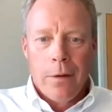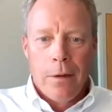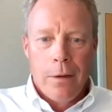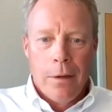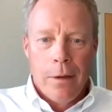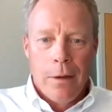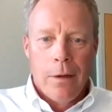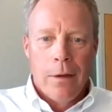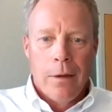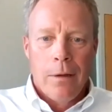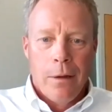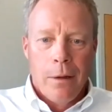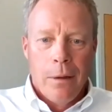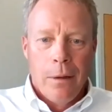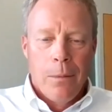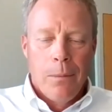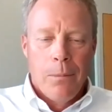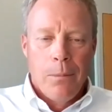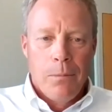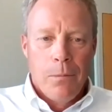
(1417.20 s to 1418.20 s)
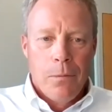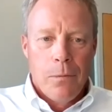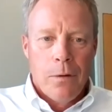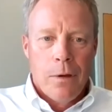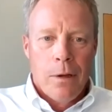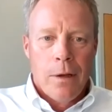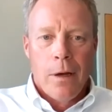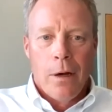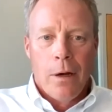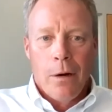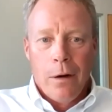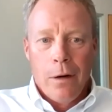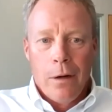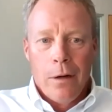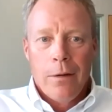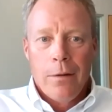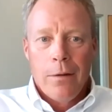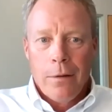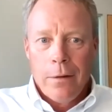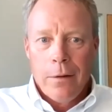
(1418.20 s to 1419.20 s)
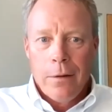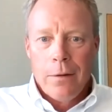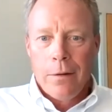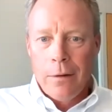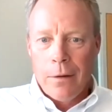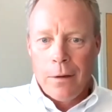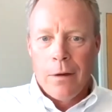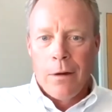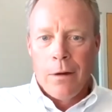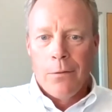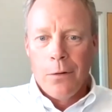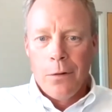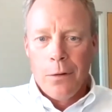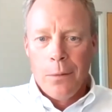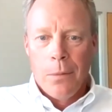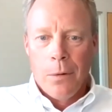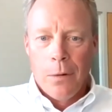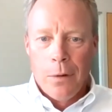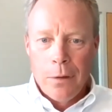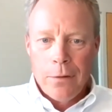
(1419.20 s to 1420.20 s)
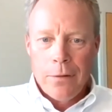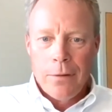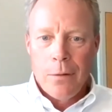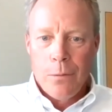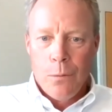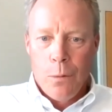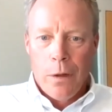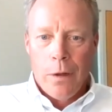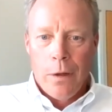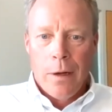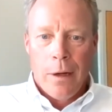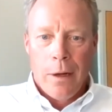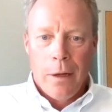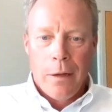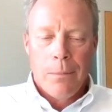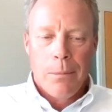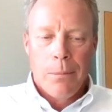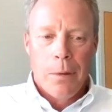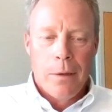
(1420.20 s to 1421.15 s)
they carry to cover the books and whatnot.